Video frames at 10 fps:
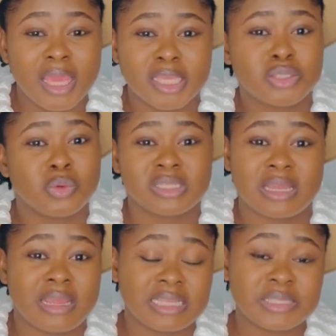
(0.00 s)
It was
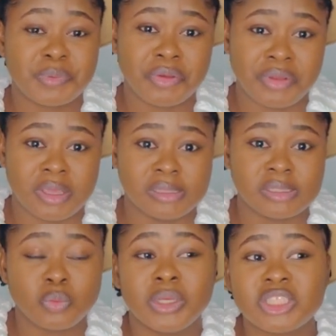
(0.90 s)
an
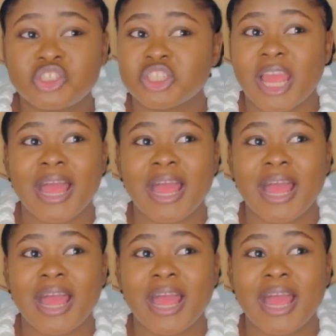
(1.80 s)
experience which